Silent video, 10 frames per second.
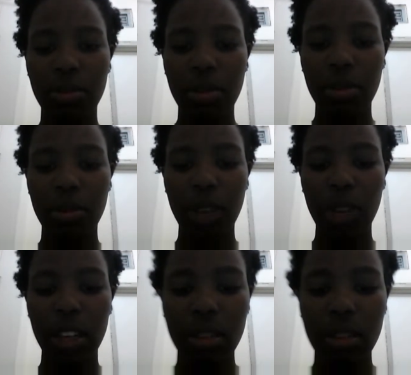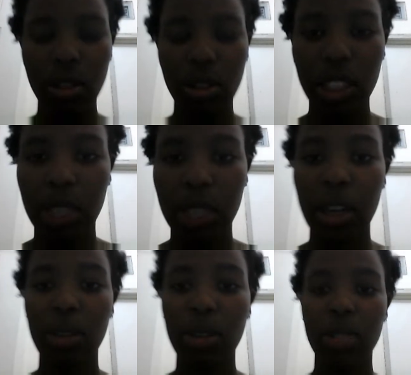from when Dr.
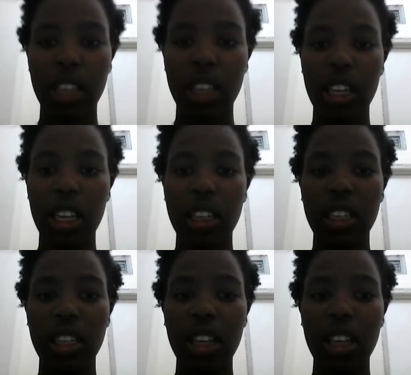Spanagol said